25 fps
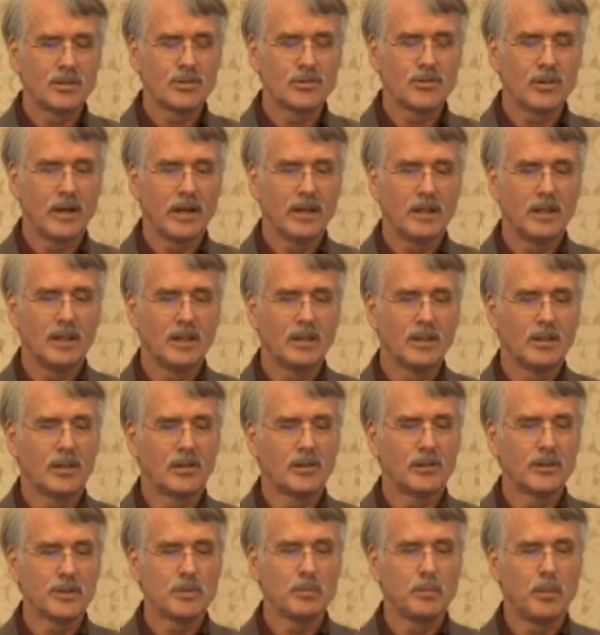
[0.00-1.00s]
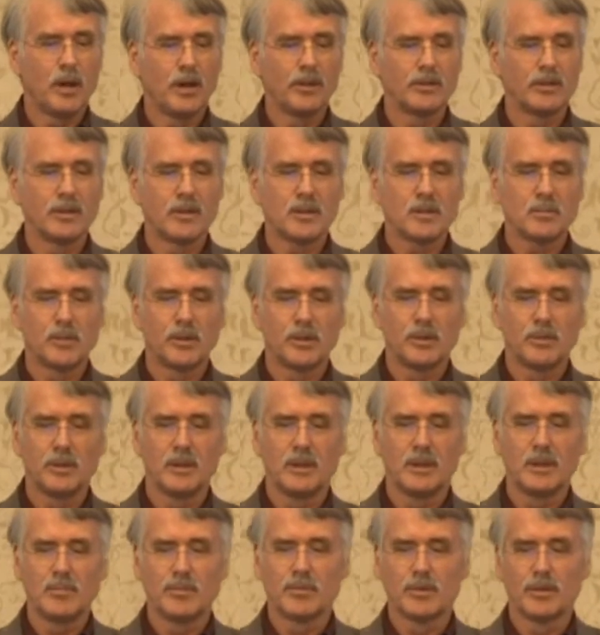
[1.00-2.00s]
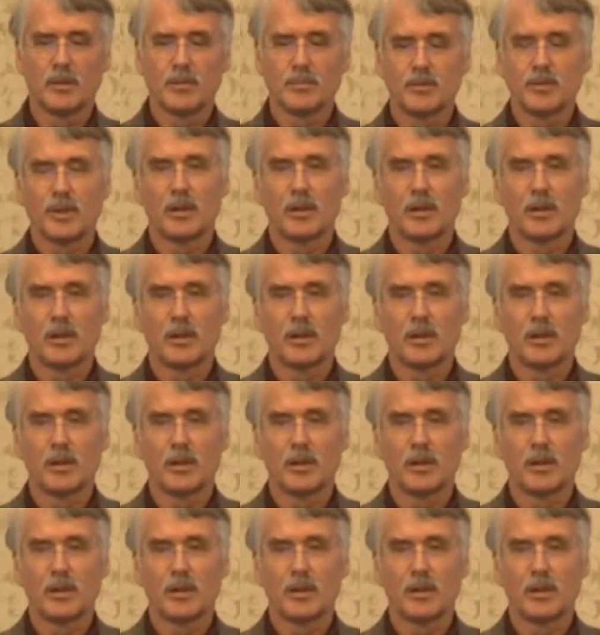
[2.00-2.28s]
striking correspondence between the absorbed